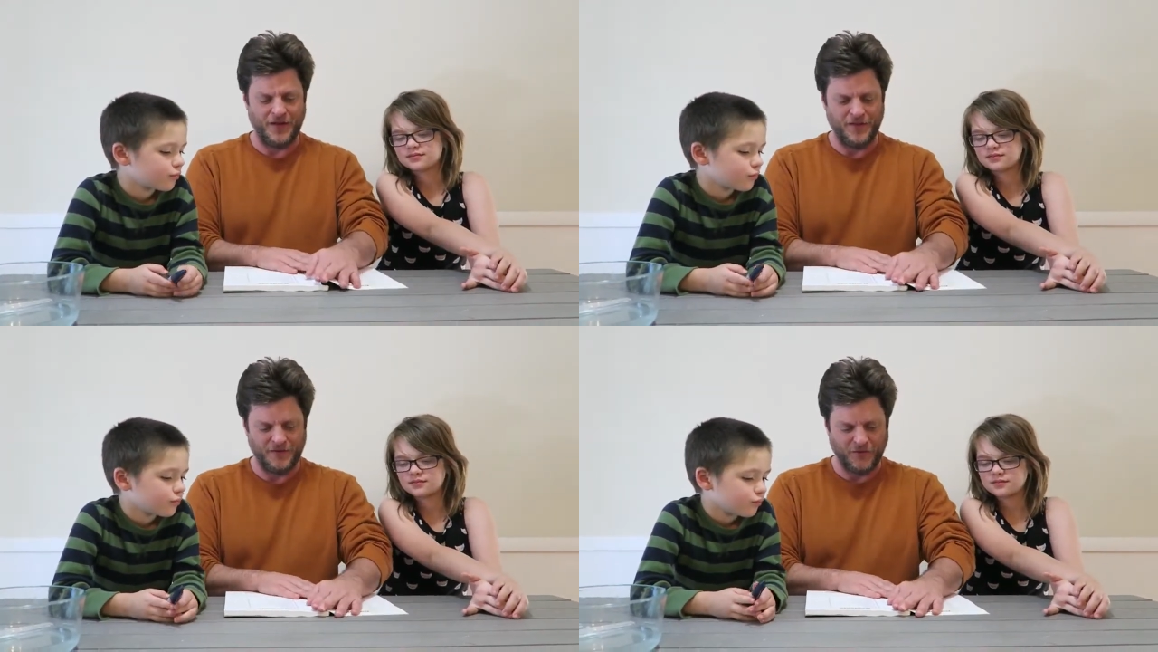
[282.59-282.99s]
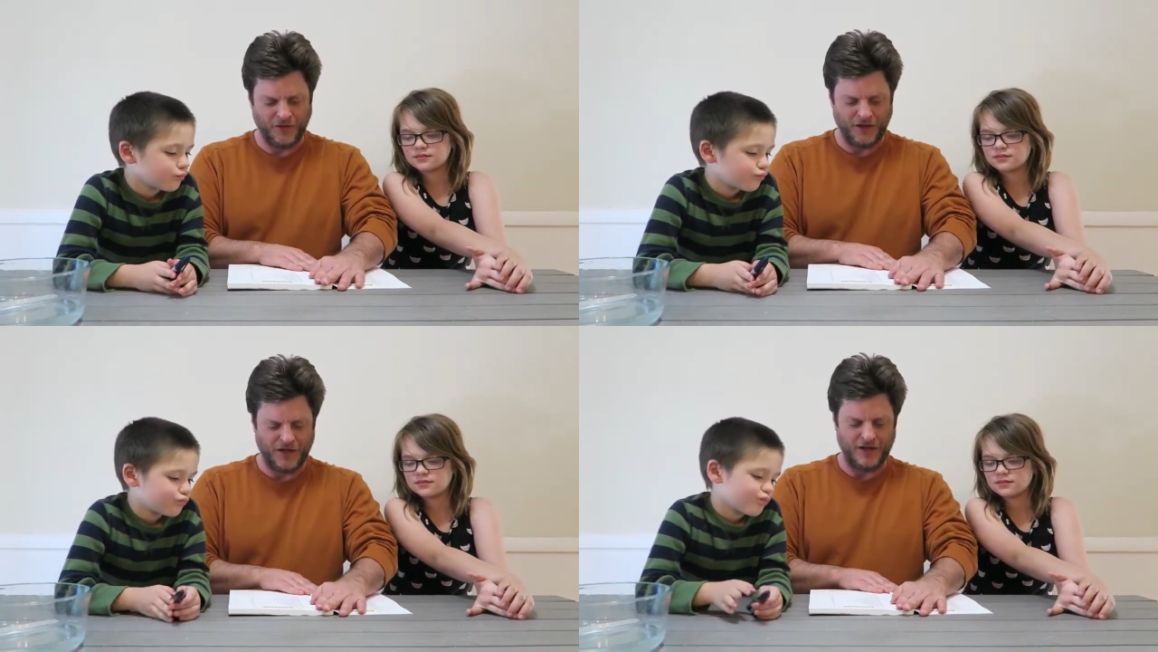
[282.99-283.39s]
Speaker 1: And then
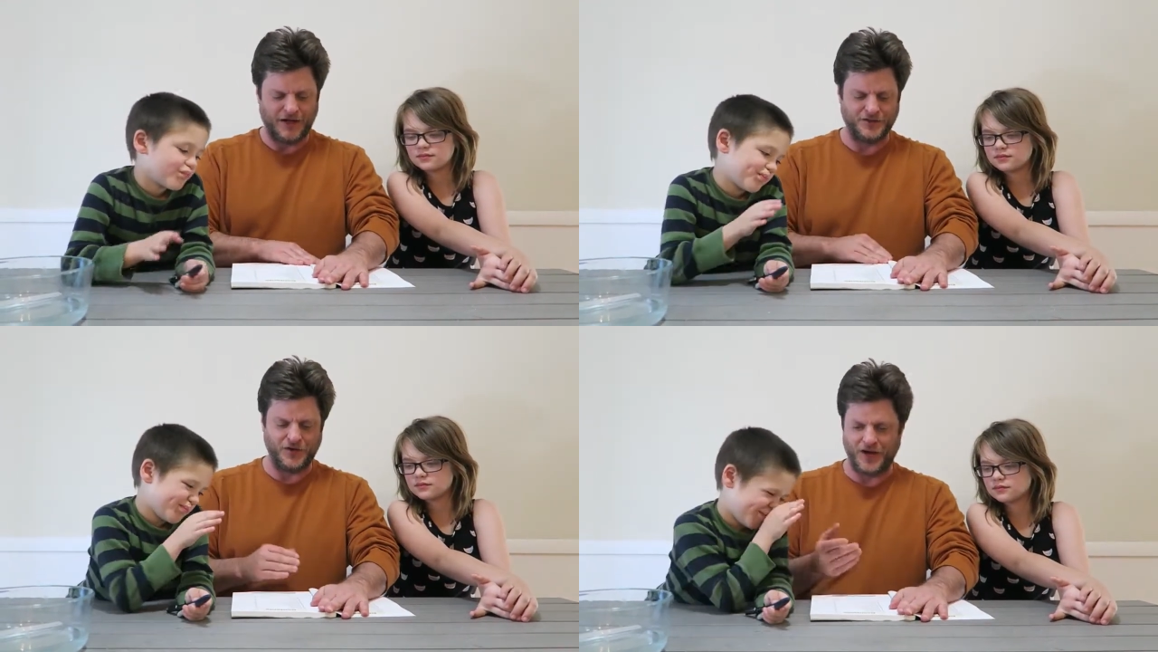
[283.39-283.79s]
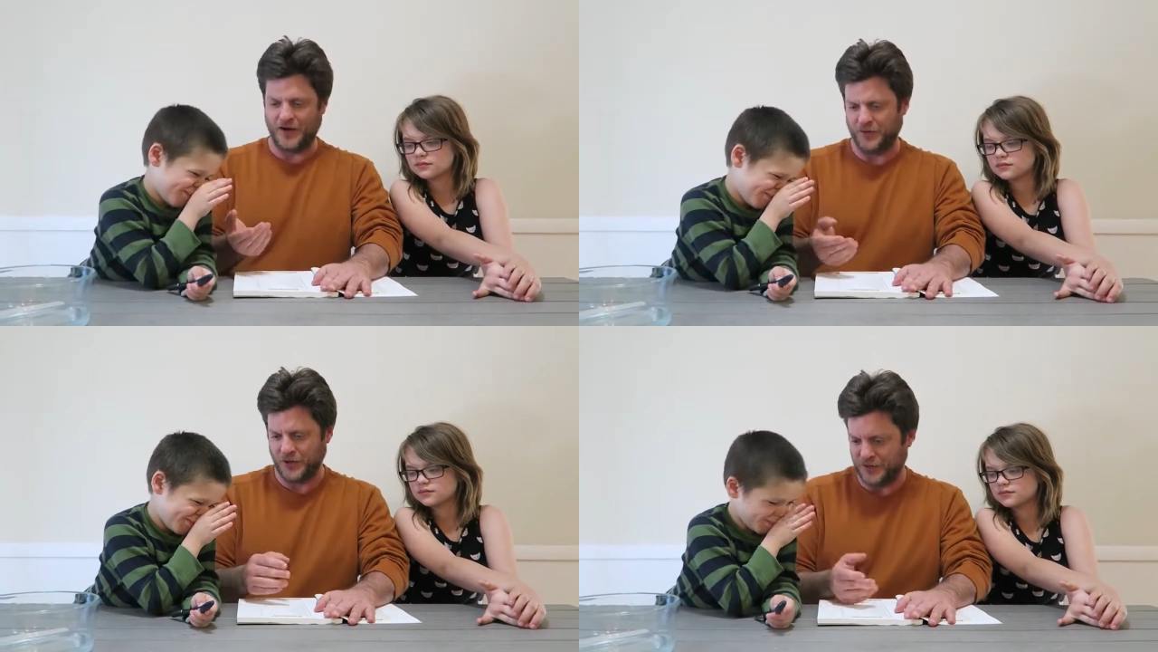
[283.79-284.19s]
we'll, uh, I'll show you
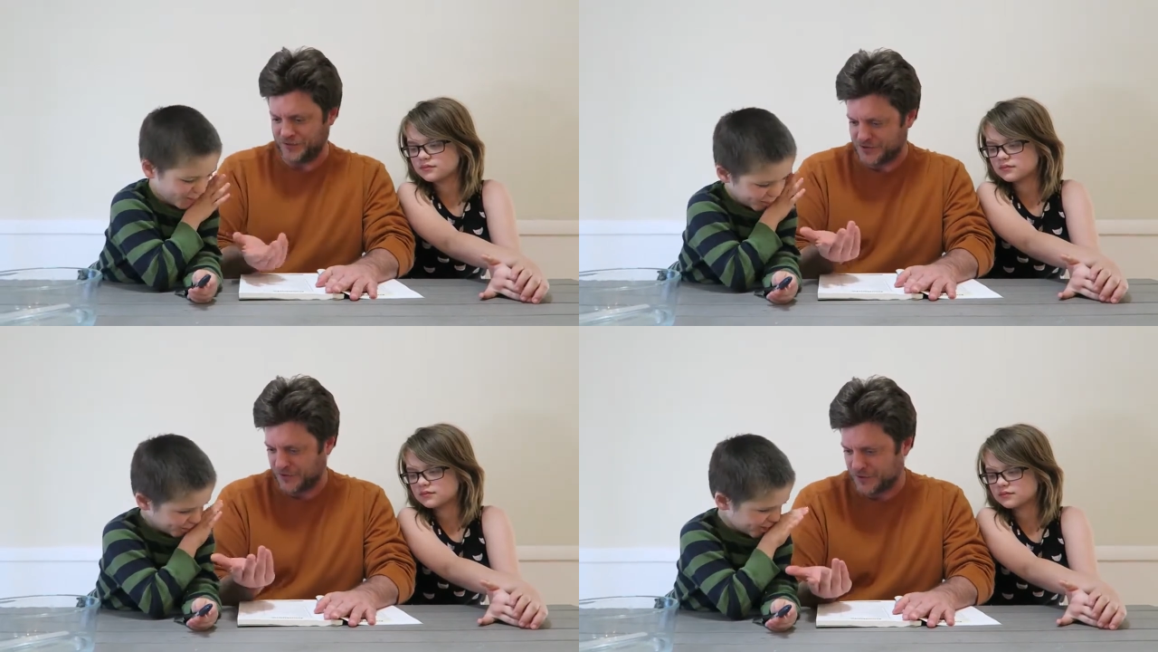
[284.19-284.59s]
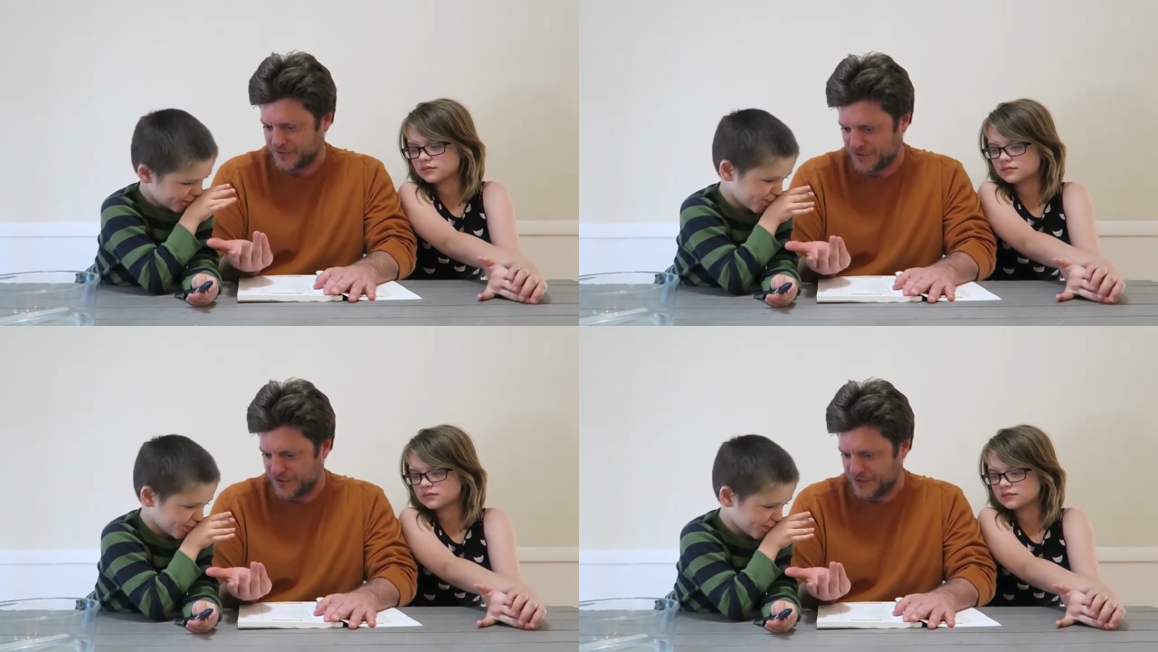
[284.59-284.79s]
how we're gonna do the sort.